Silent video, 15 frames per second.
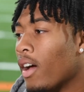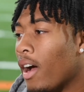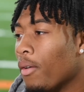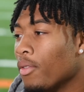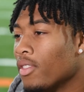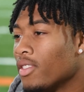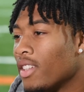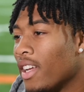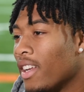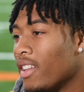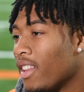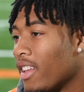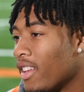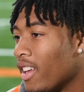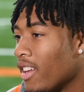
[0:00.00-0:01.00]
I wouldn't say
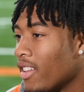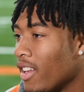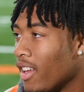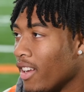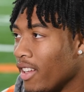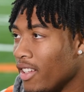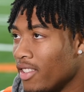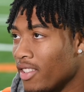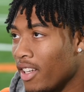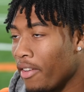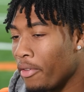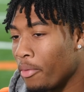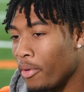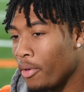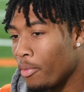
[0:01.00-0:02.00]
anything kicked in. Each and
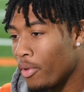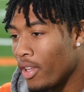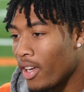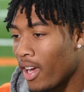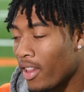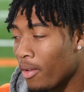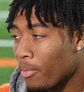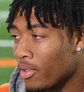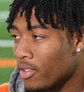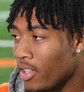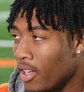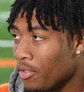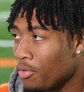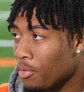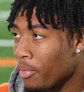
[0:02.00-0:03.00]
every week, we look at the
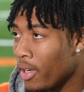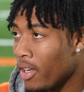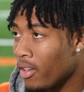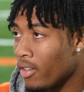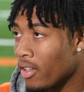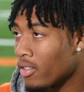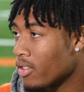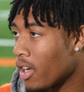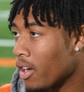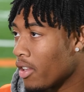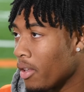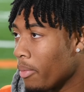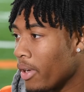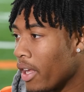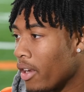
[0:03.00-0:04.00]
mistakes we made and try to
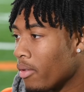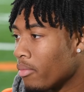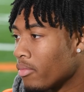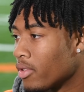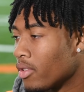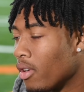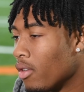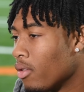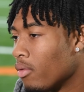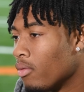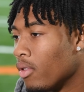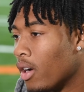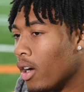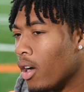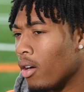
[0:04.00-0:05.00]
eliminate them. So,
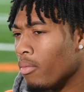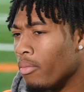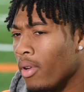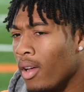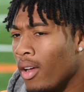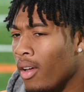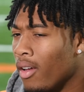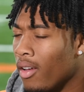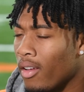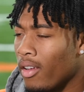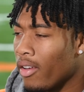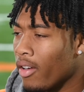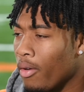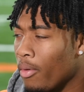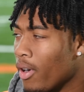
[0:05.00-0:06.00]

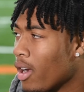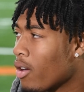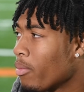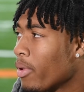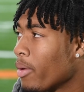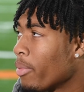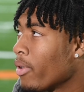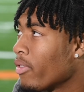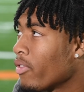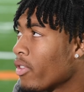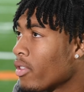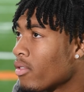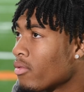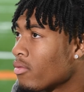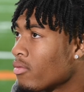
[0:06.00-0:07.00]
we're not going to play
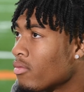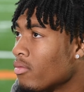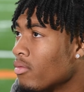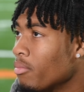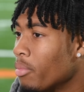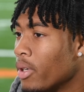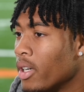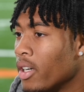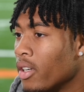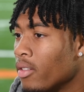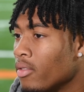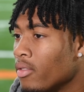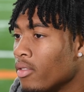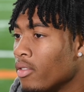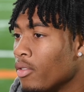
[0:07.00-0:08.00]
perfect,
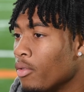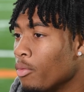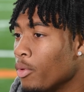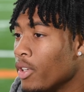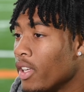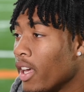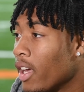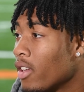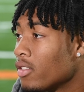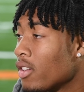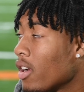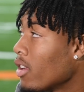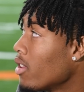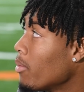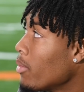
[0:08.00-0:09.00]
but we can try
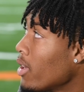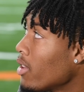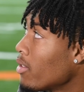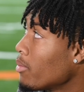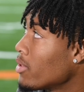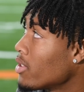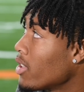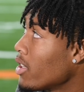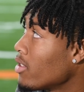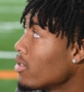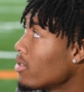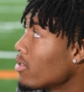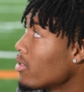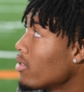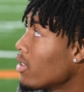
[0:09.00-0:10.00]
to eliminate the
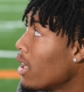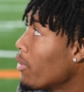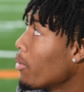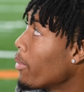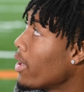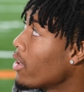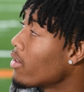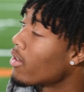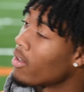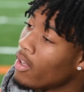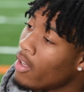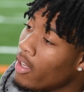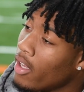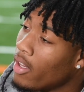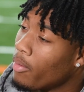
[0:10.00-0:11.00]
mistakes that we make.
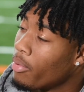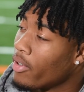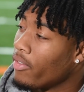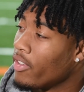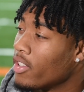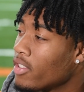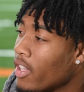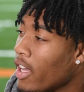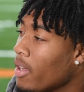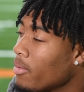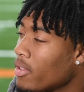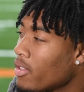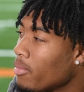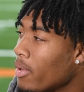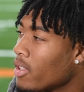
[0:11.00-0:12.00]
in the previous
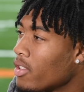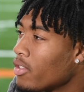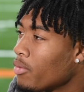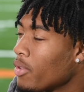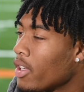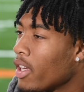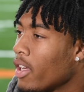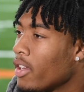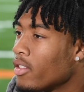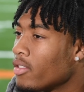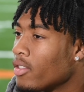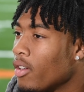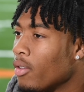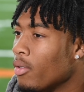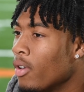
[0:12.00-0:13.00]
games as much as we can.
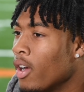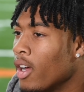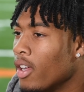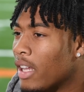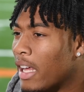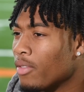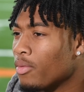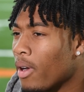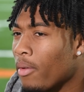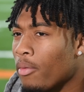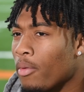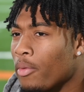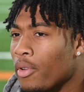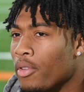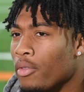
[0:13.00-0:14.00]
So that's probably
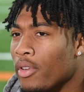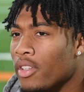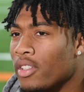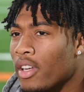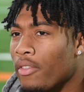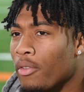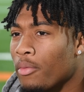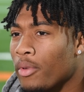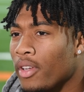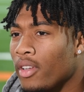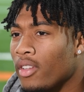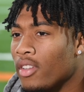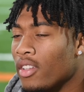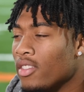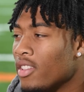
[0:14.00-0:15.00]
what we do each and every
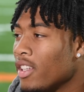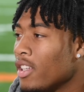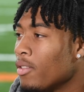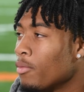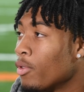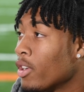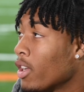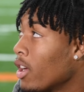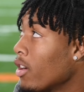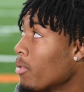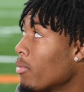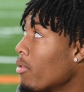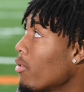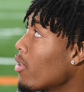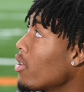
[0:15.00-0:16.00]
week. This team, we're young,
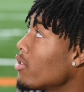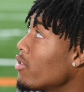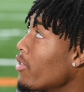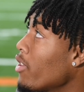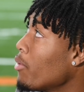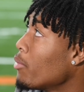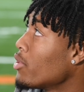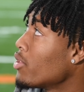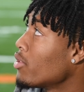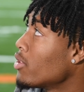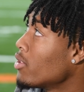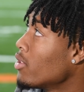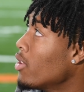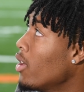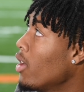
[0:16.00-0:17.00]
but we're also very
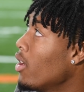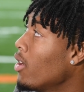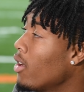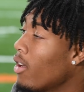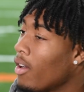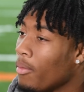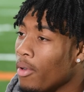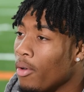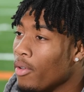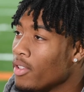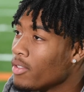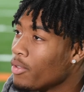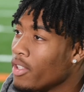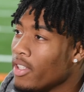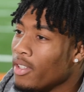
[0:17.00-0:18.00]
mature. No
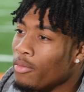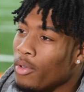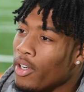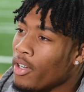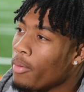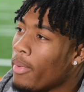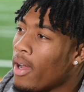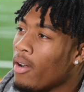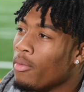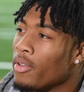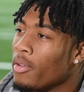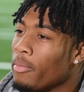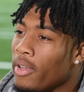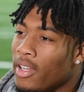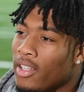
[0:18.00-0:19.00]
one's really worried about what
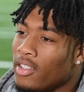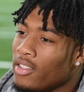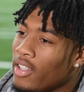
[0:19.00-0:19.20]
the media is